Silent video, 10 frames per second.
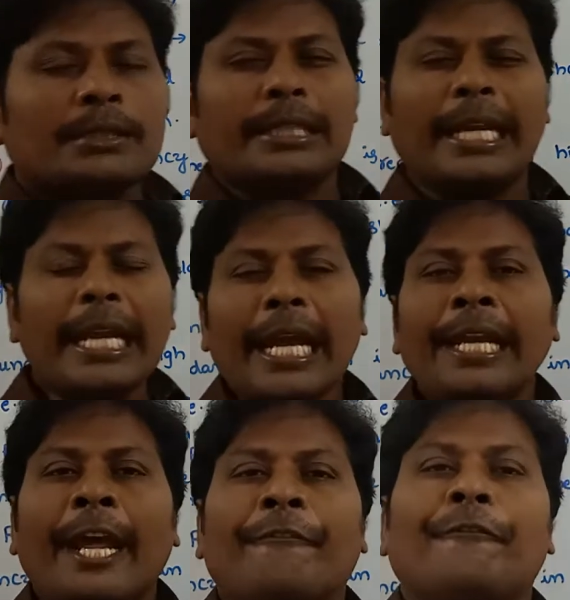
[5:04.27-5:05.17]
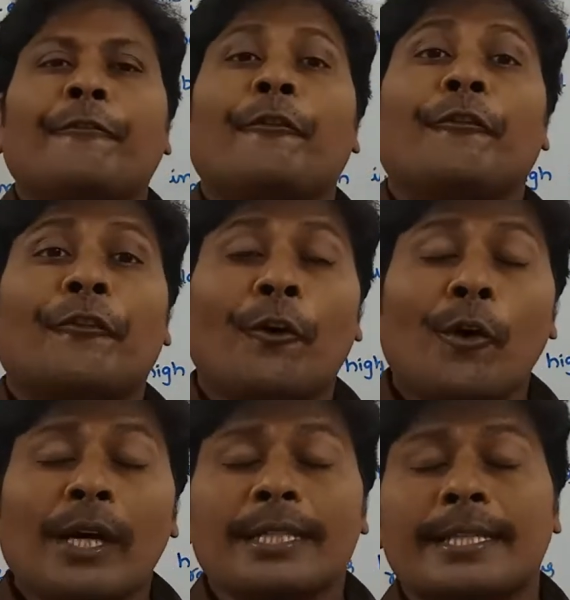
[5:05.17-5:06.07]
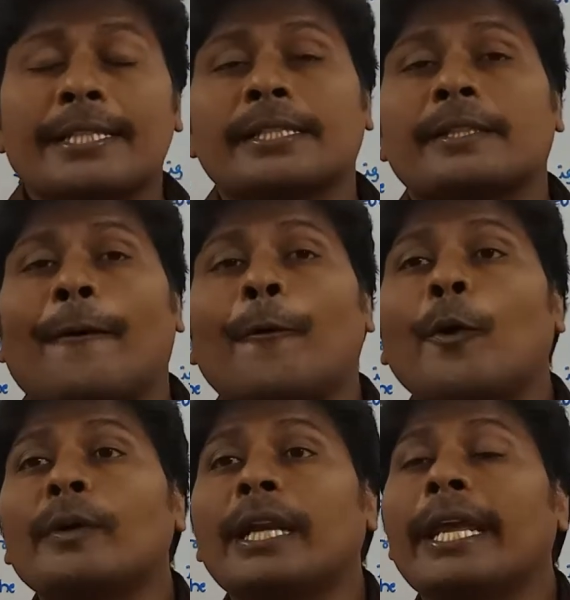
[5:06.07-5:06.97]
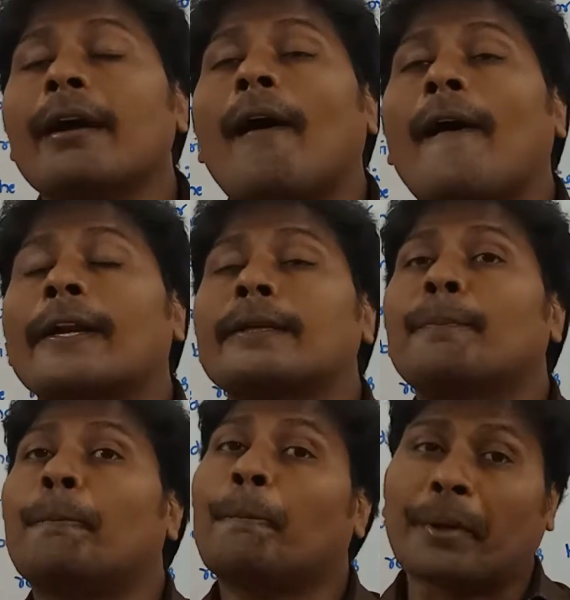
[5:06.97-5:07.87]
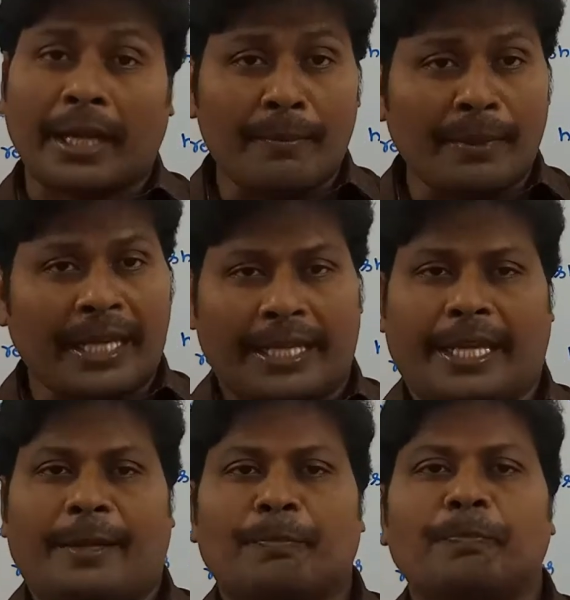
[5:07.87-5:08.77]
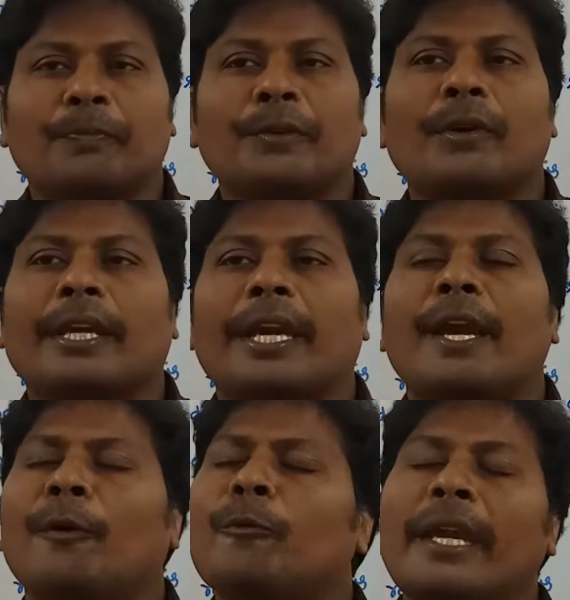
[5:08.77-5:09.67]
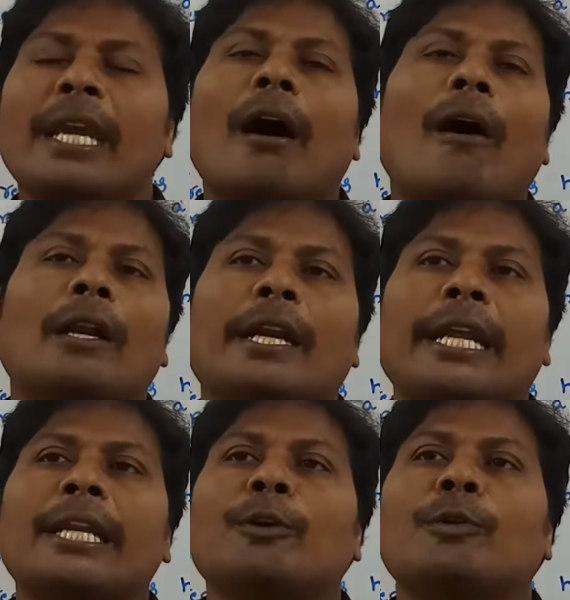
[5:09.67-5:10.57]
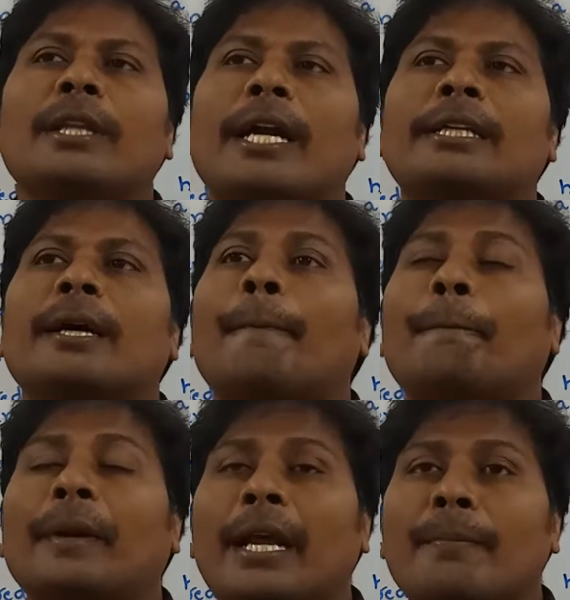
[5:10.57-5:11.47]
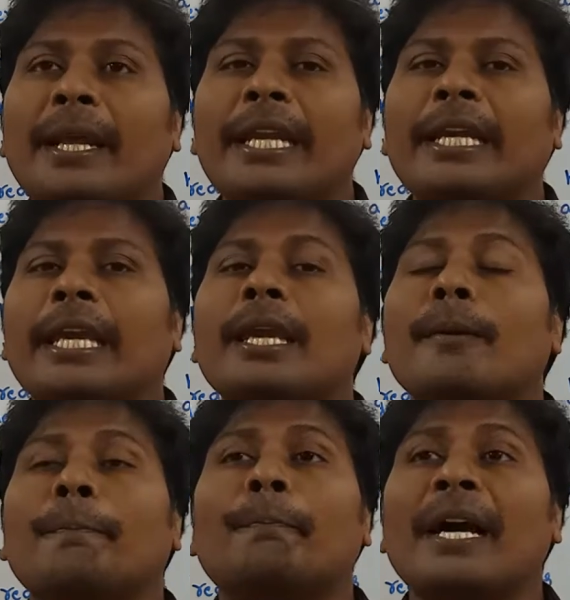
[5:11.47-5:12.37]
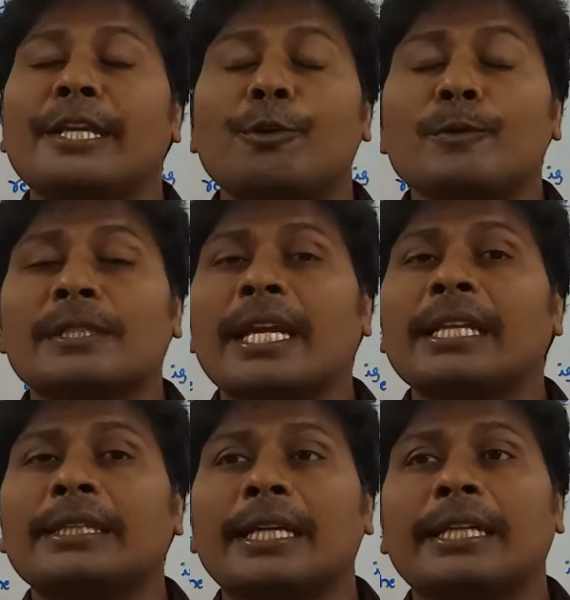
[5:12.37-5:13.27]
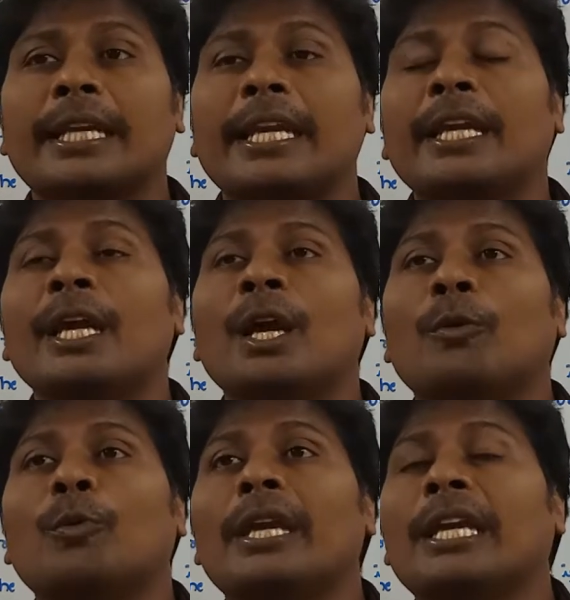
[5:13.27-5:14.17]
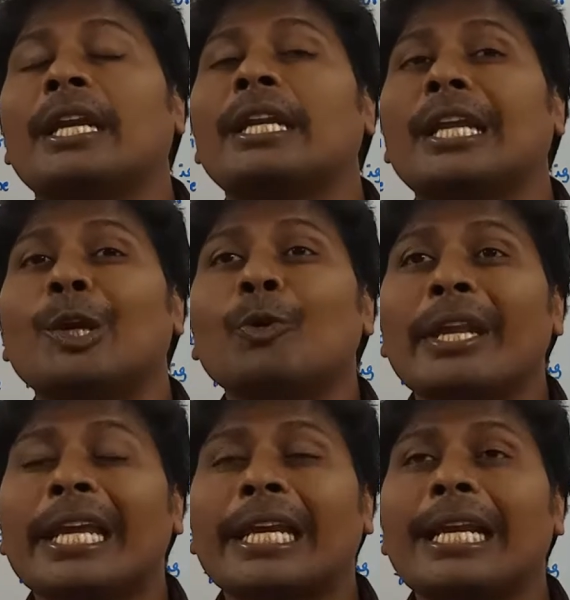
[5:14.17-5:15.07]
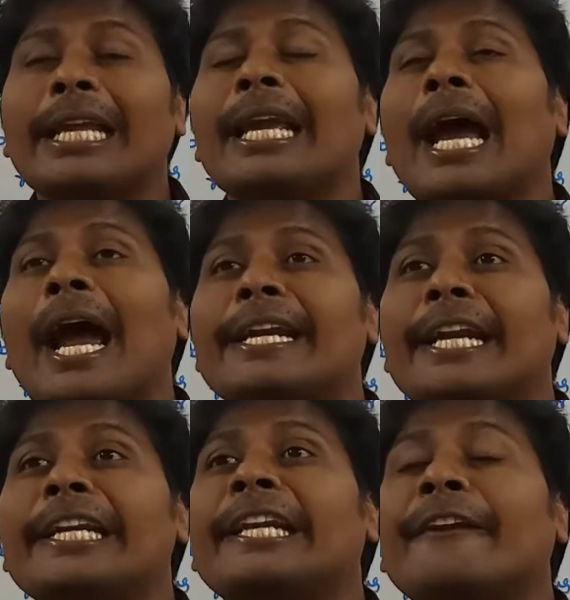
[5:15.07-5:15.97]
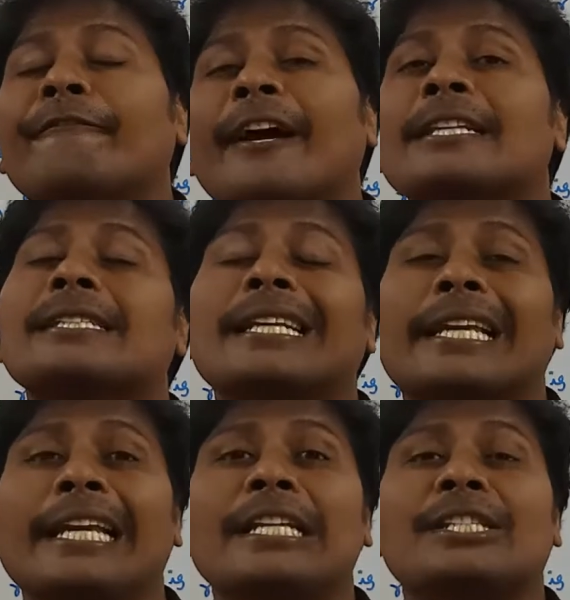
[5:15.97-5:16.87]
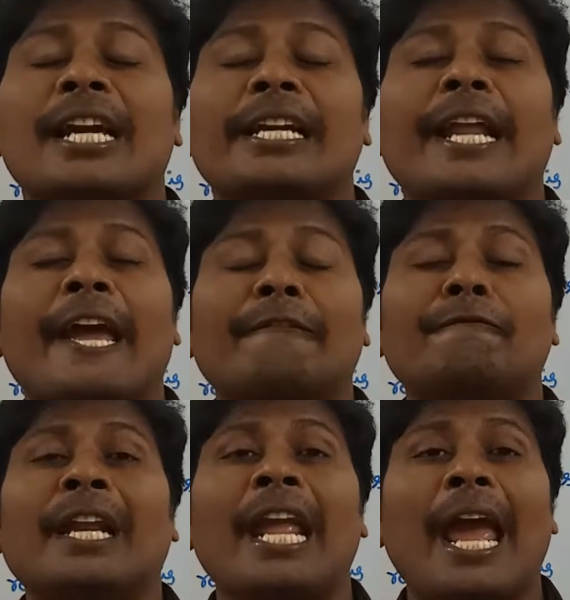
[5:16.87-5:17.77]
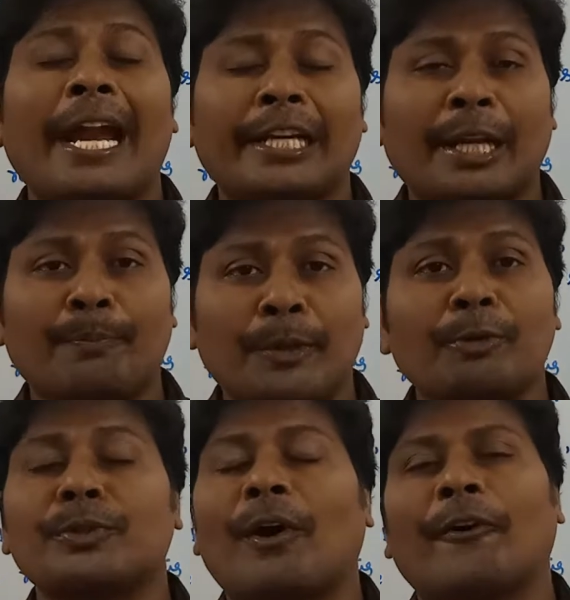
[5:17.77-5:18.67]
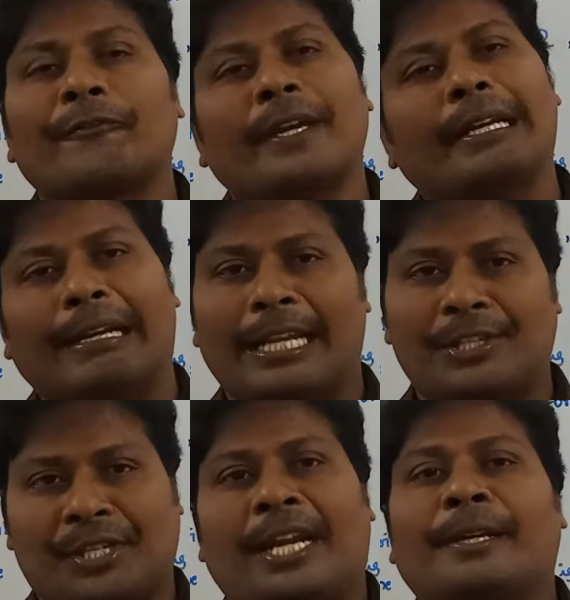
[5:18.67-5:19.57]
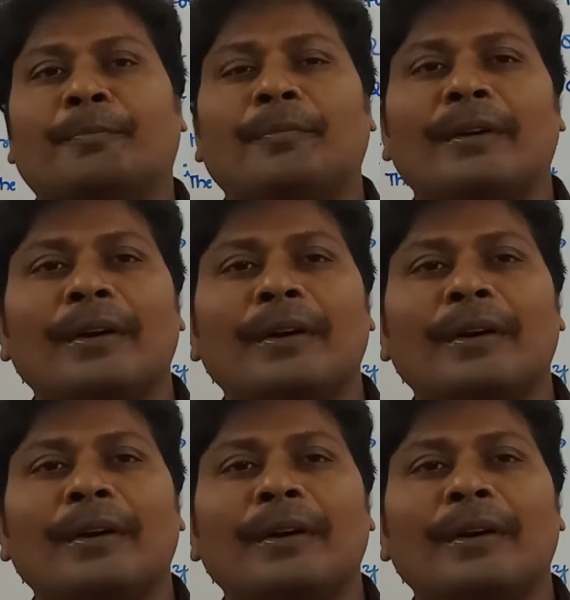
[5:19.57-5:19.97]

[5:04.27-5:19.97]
3NF focuses only on primary key. Okay, we already know that primary key, by using that key, we can uniquely identify each and every attribute of a relation.